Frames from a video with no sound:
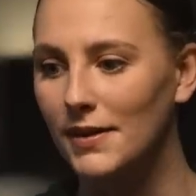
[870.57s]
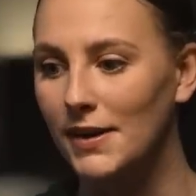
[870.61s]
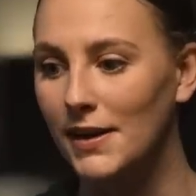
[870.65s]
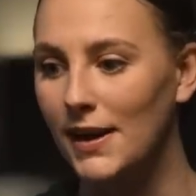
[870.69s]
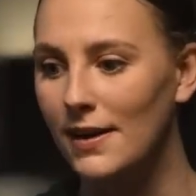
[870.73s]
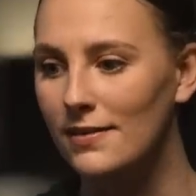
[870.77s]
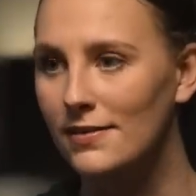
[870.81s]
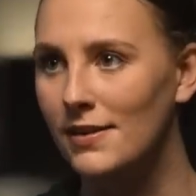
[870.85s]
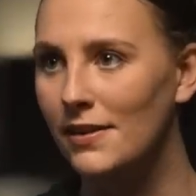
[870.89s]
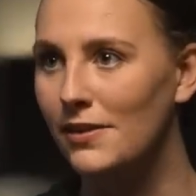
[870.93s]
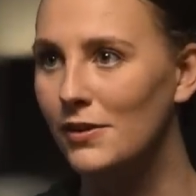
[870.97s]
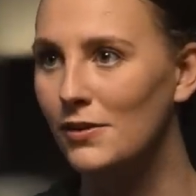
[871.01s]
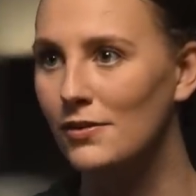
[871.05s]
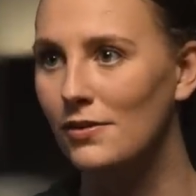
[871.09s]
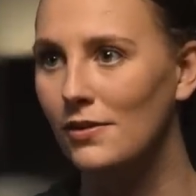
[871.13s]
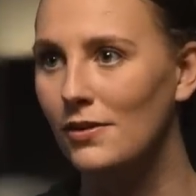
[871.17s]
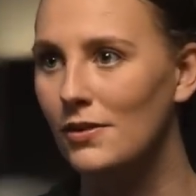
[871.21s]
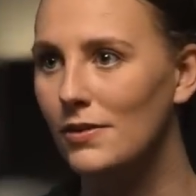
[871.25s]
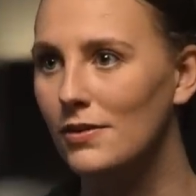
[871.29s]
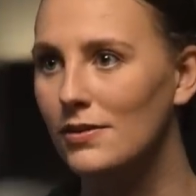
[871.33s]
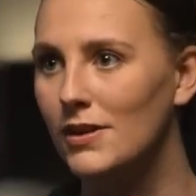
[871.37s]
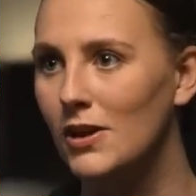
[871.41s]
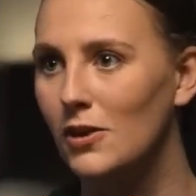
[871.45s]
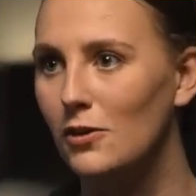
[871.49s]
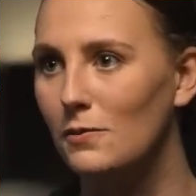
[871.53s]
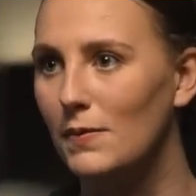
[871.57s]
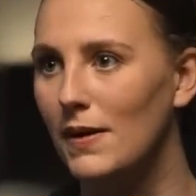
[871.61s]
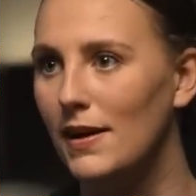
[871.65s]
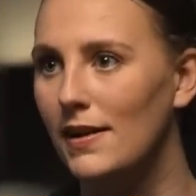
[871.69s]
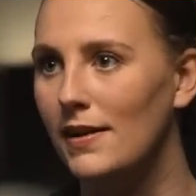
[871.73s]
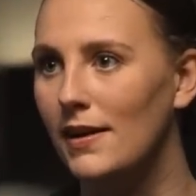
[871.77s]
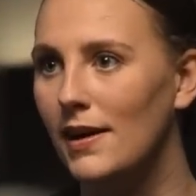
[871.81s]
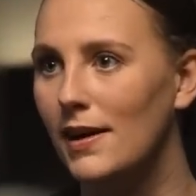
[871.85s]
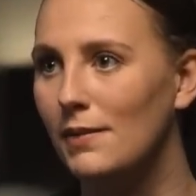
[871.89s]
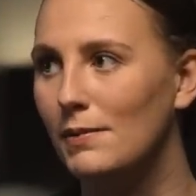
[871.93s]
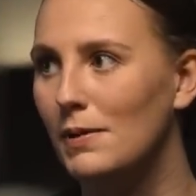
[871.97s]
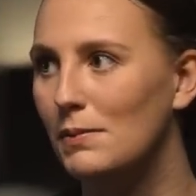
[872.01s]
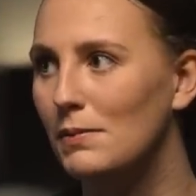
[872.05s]
and I set those goals out with my
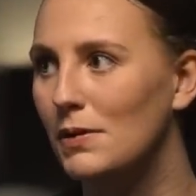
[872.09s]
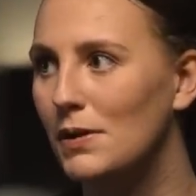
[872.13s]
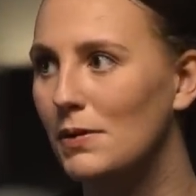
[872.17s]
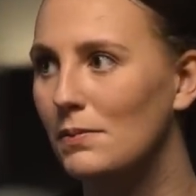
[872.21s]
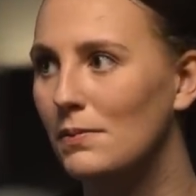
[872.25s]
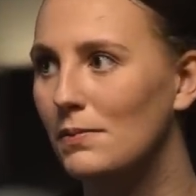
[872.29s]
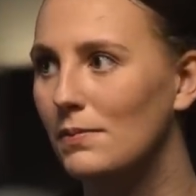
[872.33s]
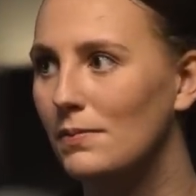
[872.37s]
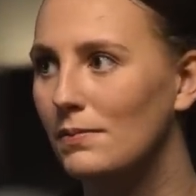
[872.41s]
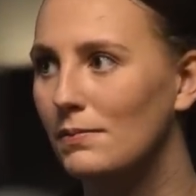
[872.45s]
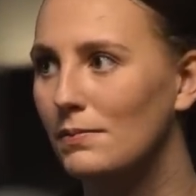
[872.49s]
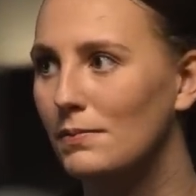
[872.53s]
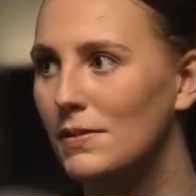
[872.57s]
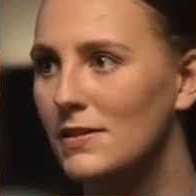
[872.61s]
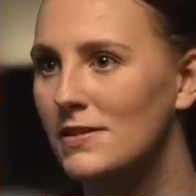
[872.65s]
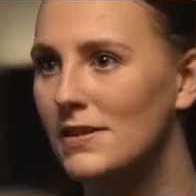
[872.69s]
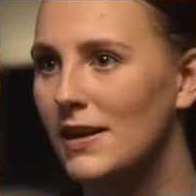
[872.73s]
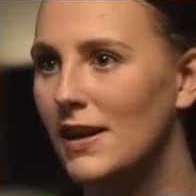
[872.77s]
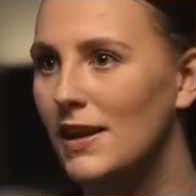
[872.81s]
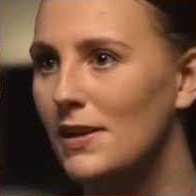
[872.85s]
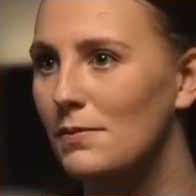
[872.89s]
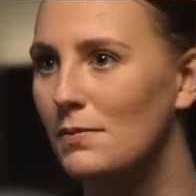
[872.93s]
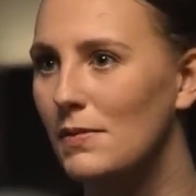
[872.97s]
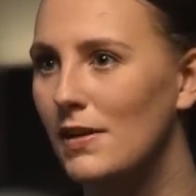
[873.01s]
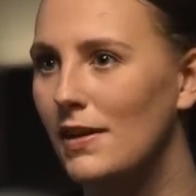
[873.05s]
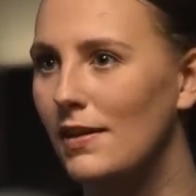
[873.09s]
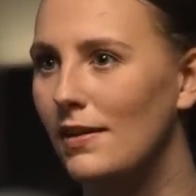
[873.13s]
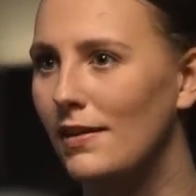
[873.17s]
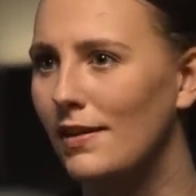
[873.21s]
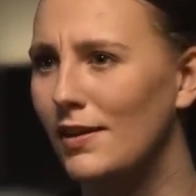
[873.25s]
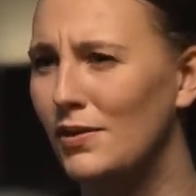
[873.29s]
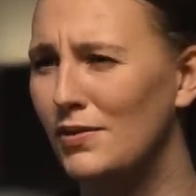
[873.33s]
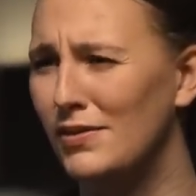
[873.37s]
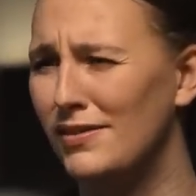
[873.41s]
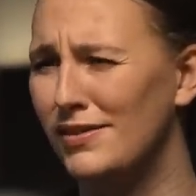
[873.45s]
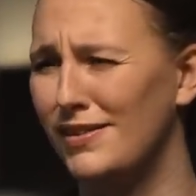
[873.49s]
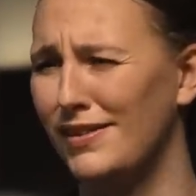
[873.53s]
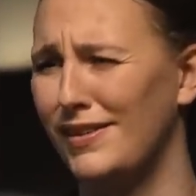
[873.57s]
dad and my mum beside me,
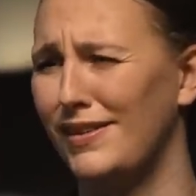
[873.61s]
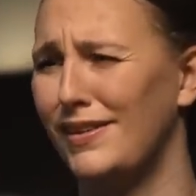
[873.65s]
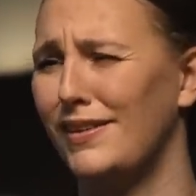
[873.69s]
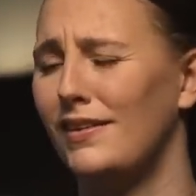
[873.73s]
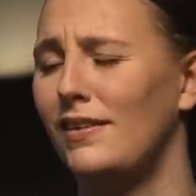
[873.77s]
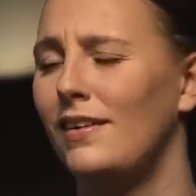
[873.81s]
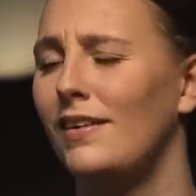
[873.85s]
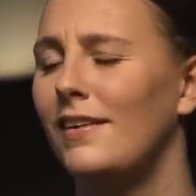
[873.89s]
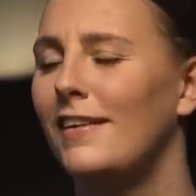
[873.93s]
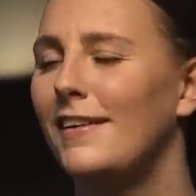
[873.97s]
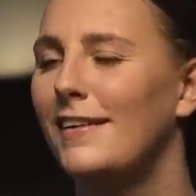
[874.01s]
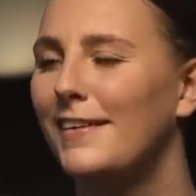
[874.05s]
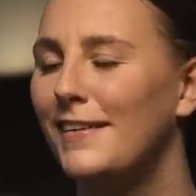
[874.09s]
it was like,